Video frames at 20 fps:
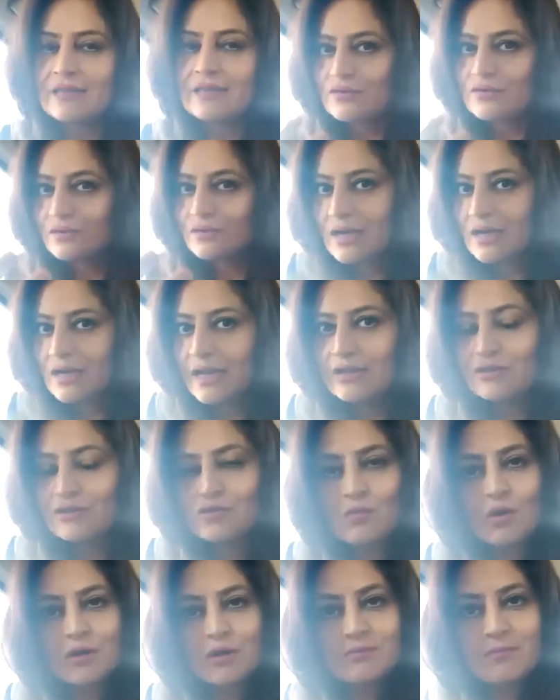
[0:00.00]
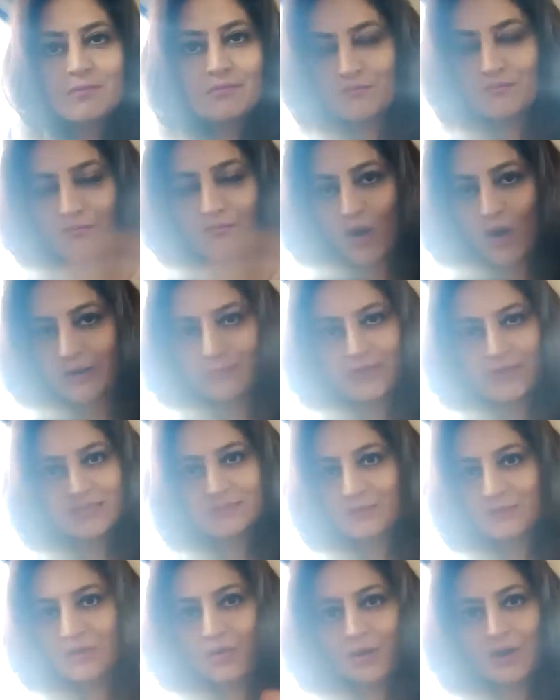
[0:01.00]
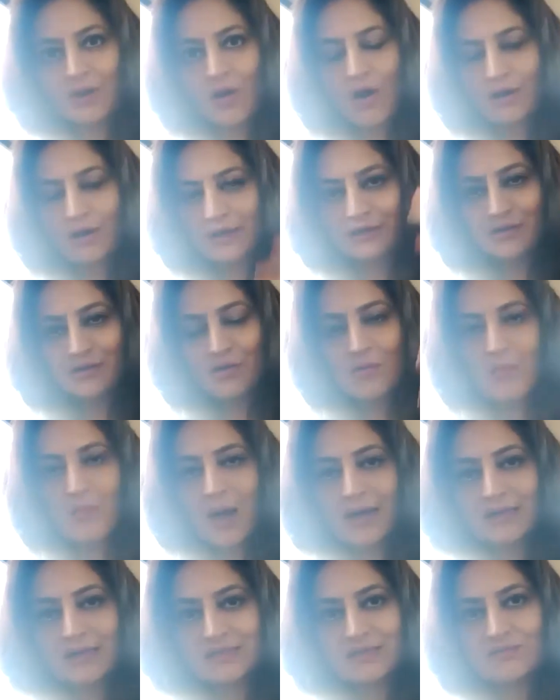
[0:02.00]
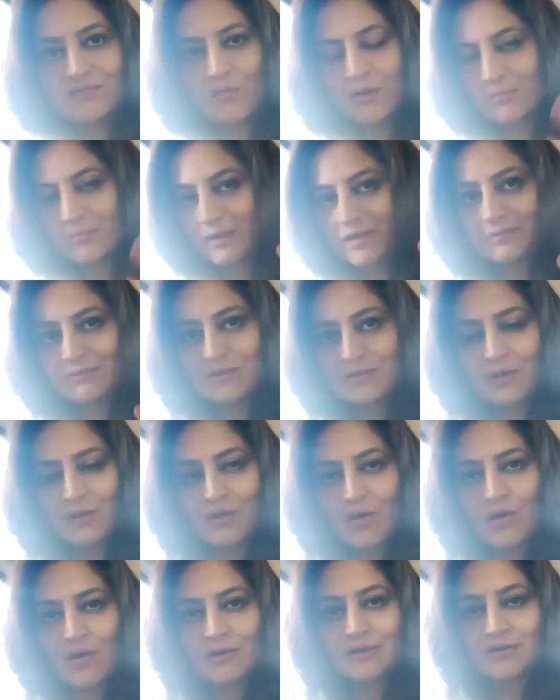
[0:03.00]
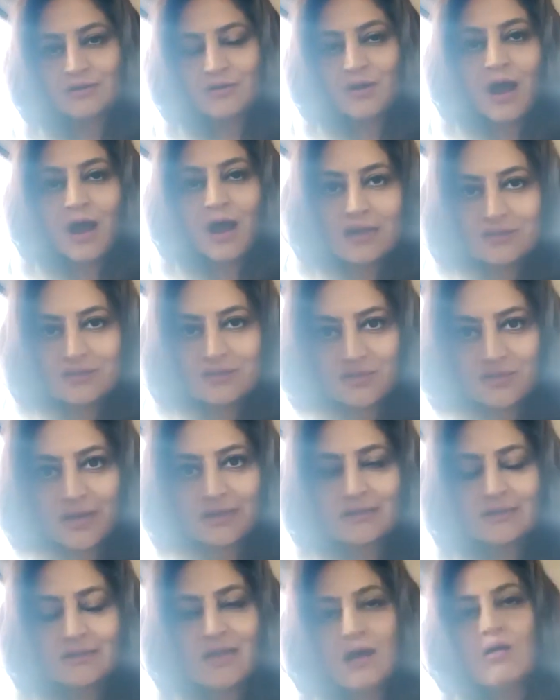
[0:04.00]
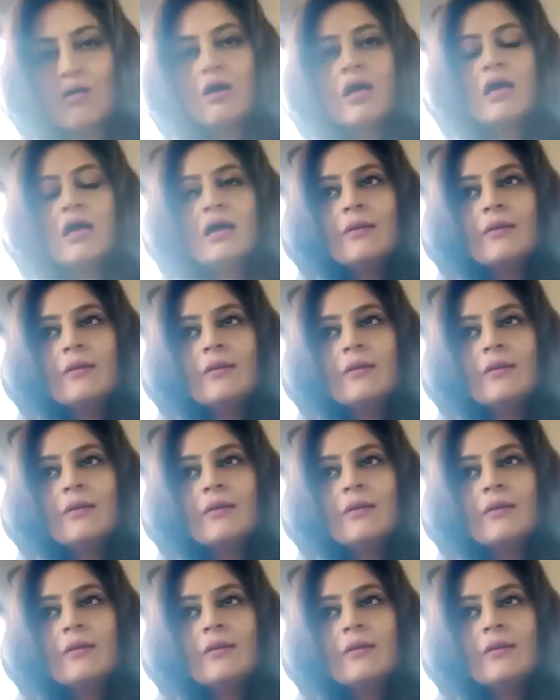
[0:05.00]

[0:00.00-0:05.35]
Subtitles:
can relate to what must be going on in your minds and what must be going on in your hearts right now,